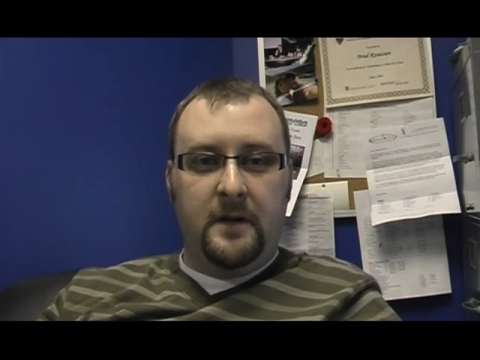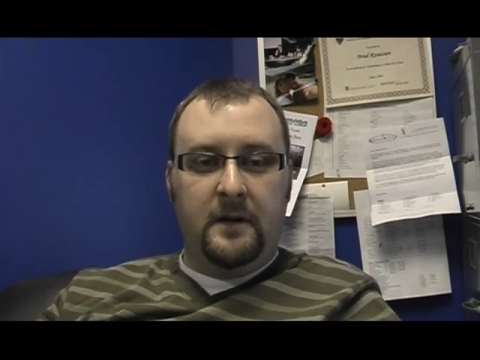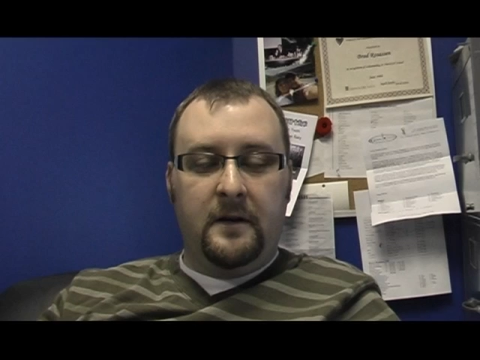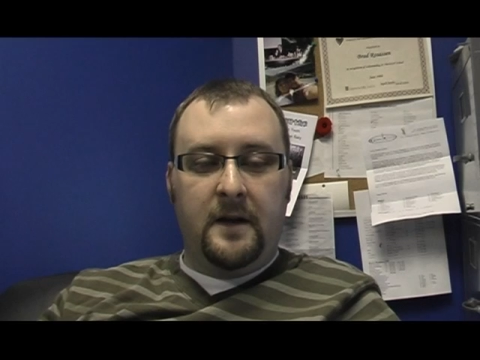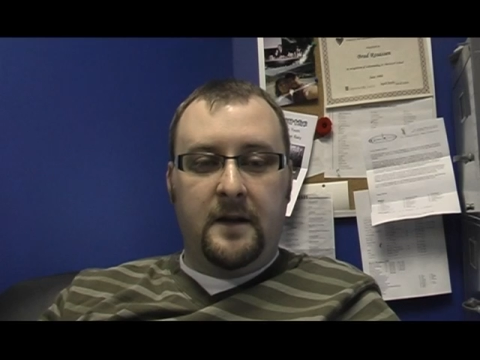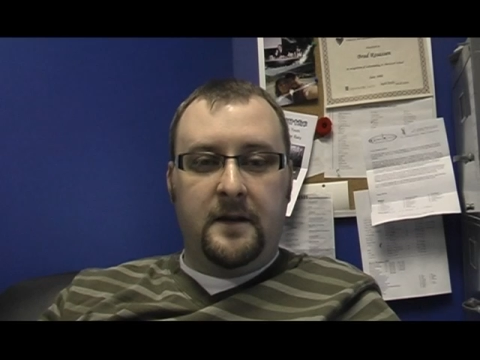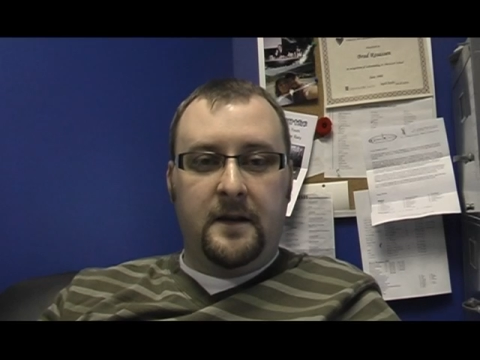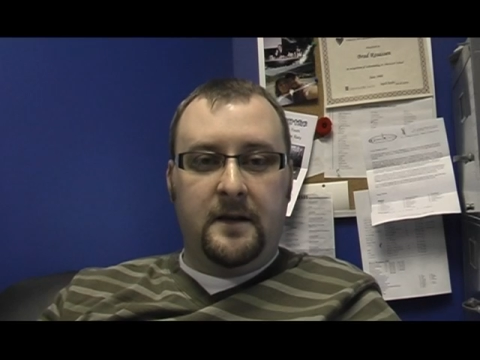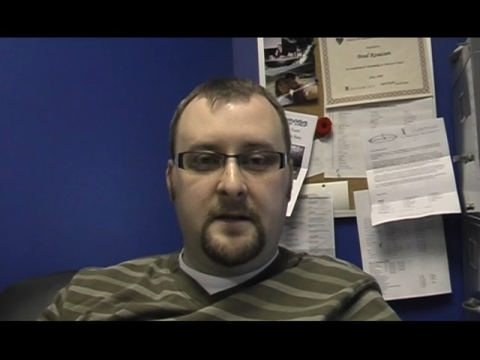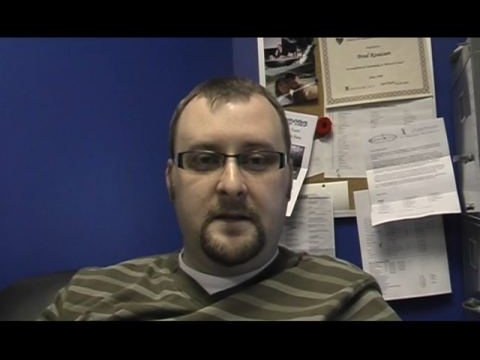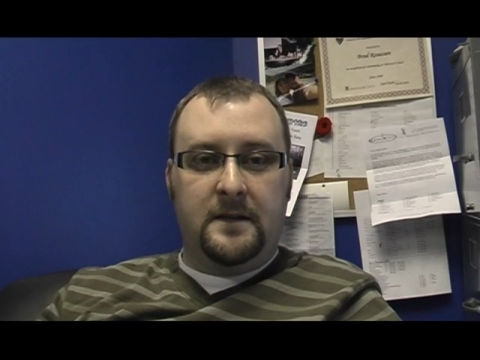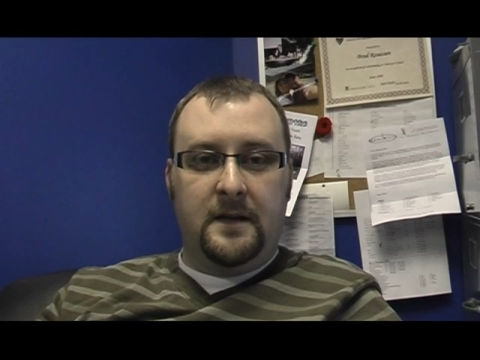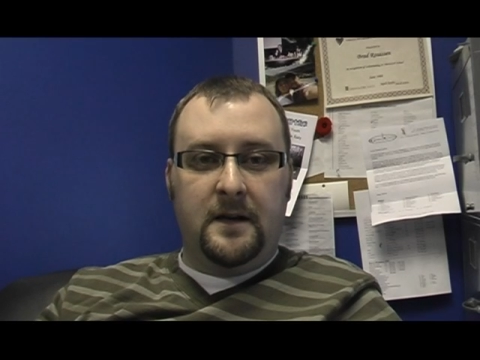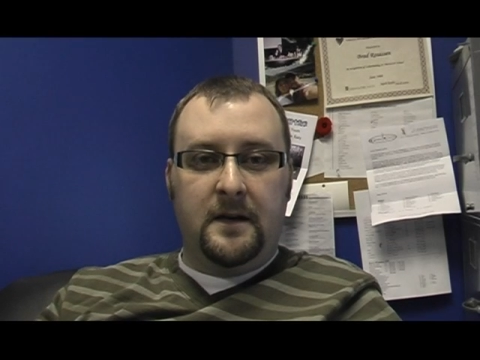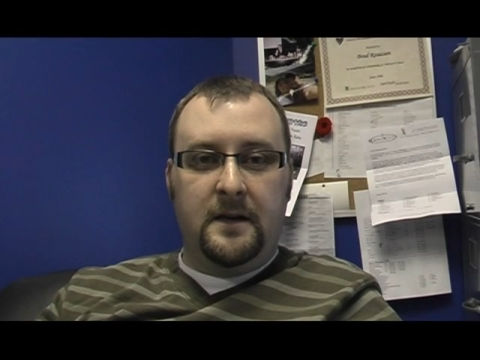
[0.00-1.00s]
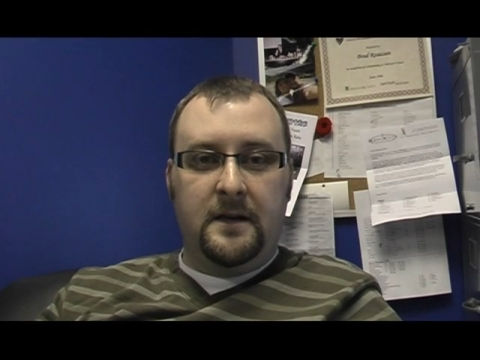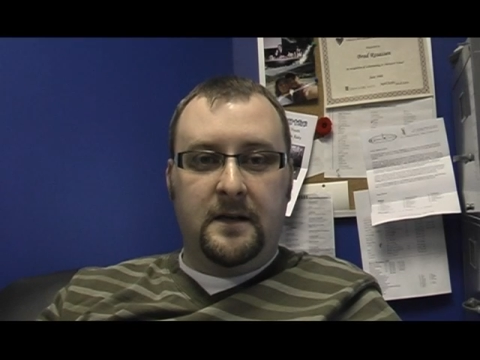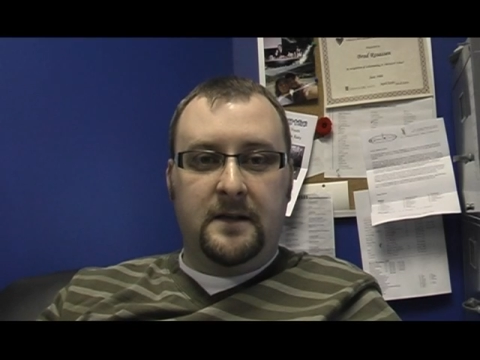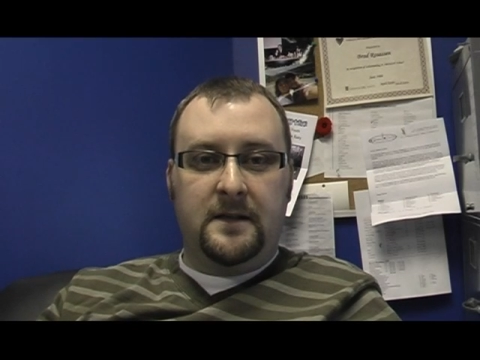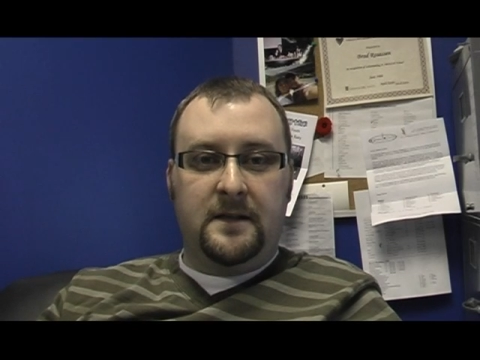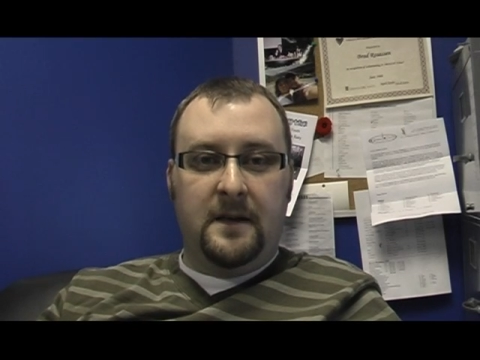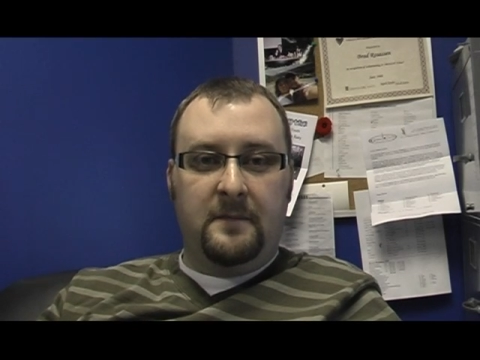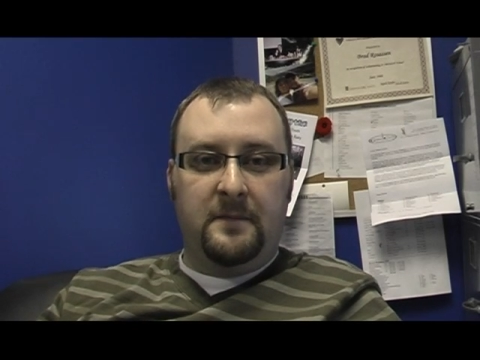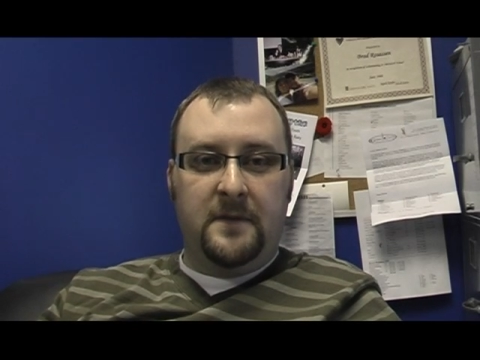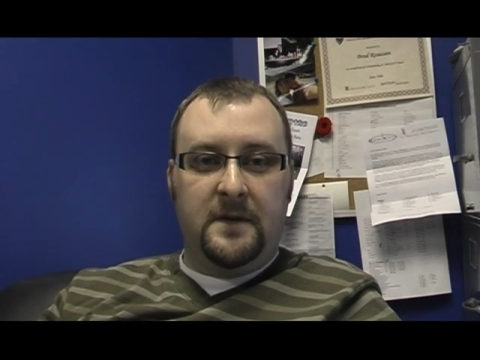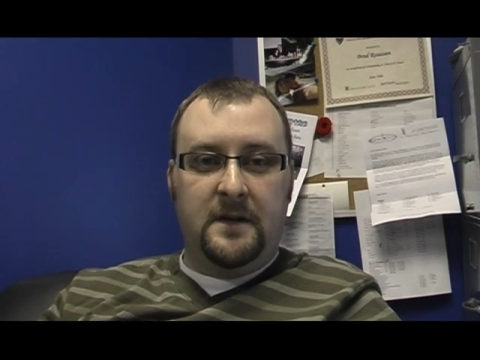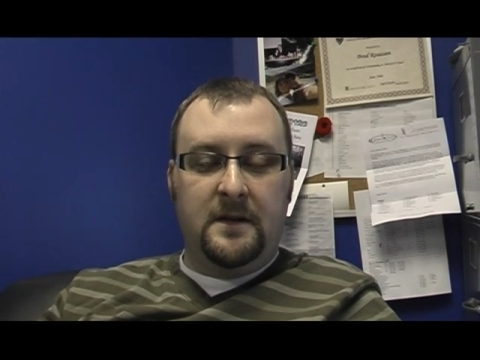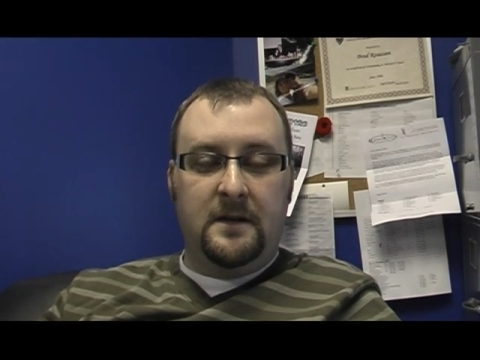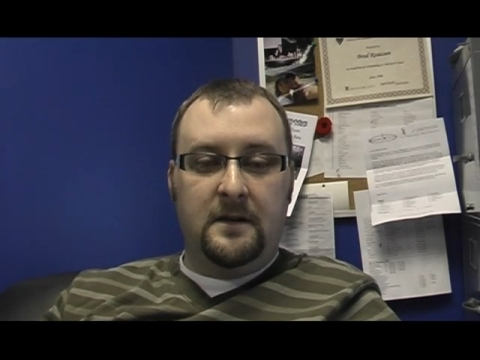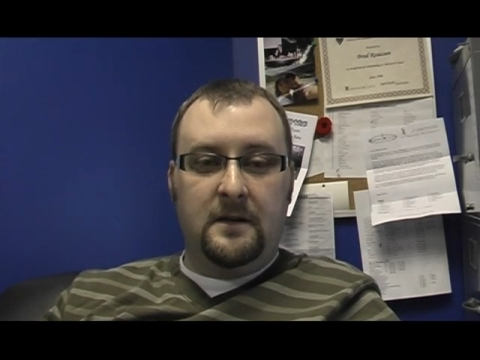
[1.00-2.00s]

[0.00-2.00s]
internet that accept,